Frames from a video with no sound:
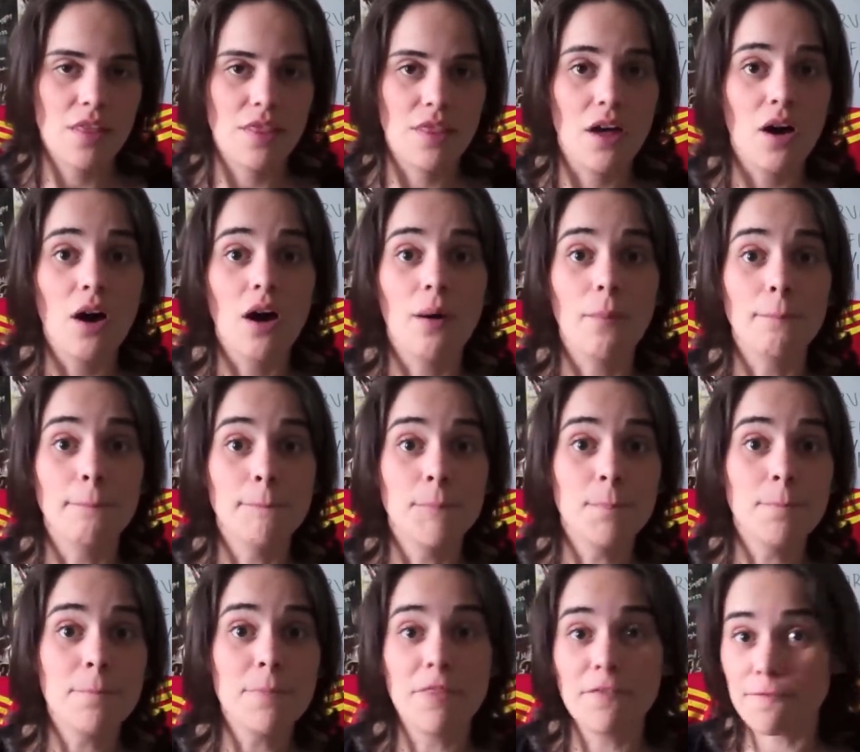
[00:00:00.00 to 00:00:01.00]
the
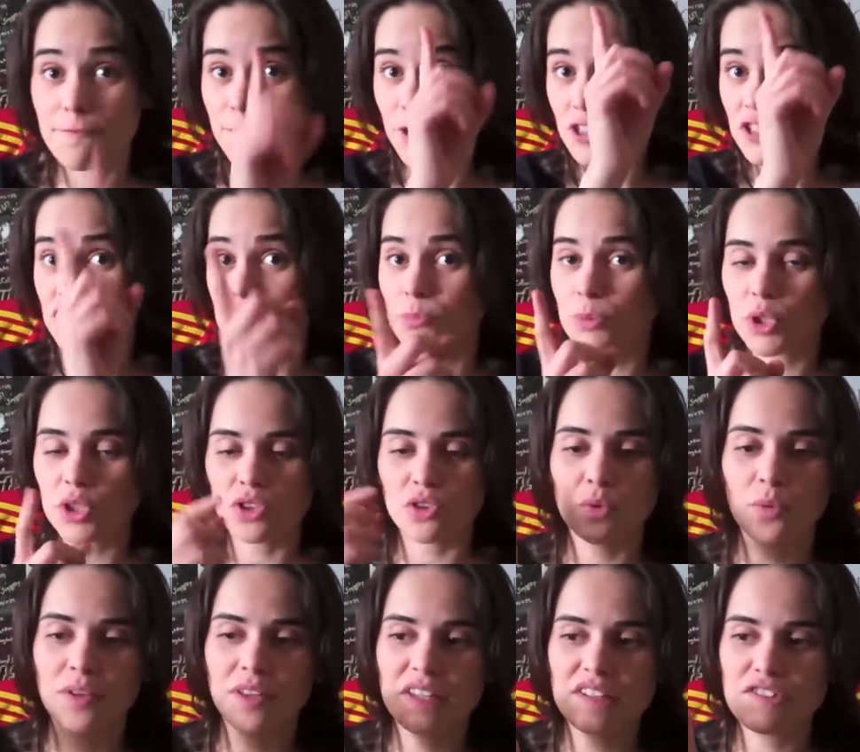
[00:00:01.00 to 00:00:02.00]
the first book,
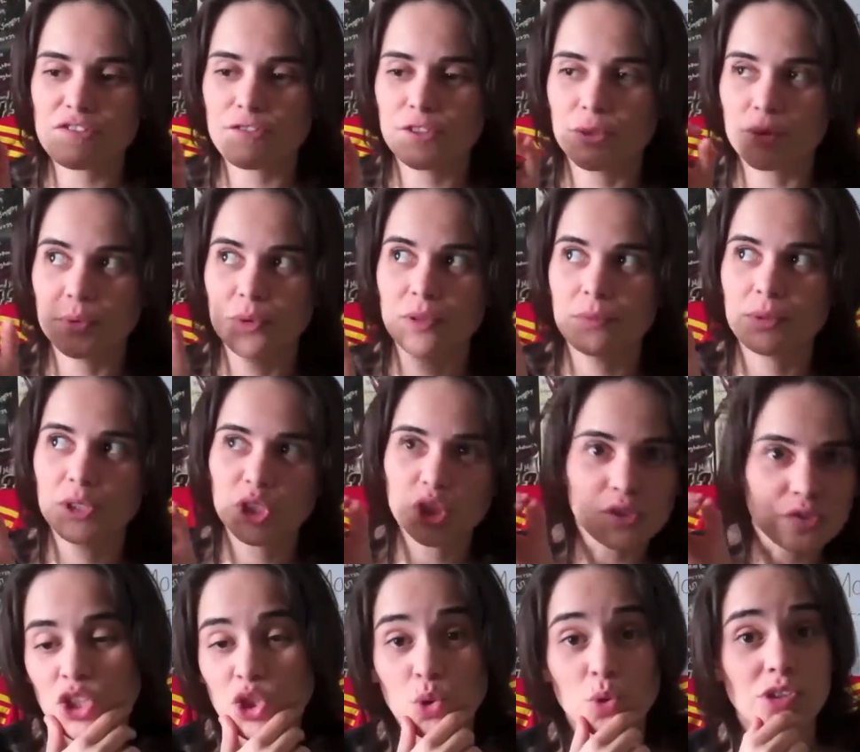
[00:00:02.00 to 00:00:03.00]
the one that's filled with a bunch
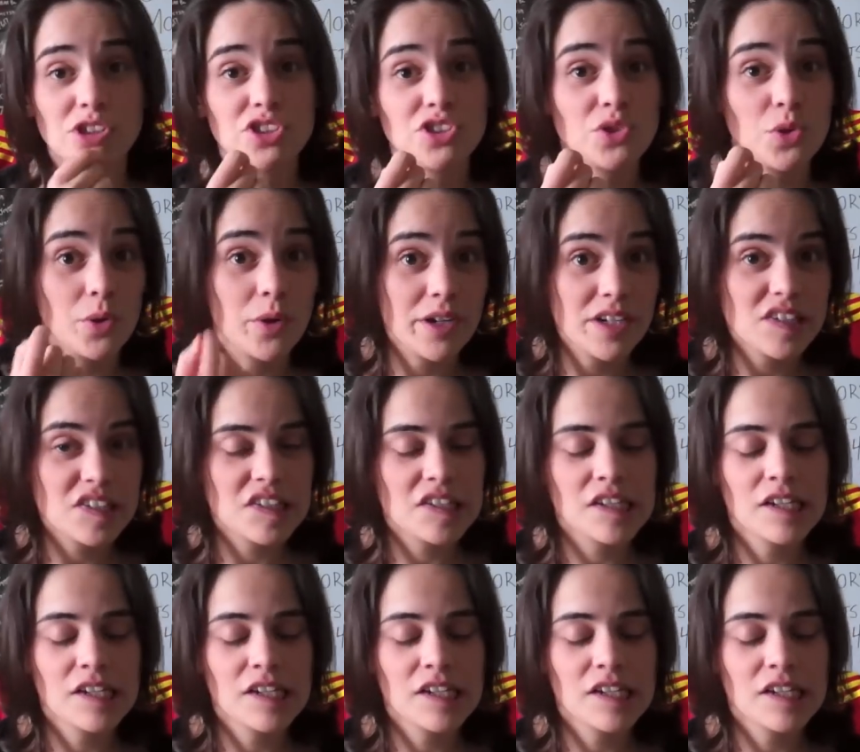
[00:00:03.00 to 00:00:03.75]
of short stories.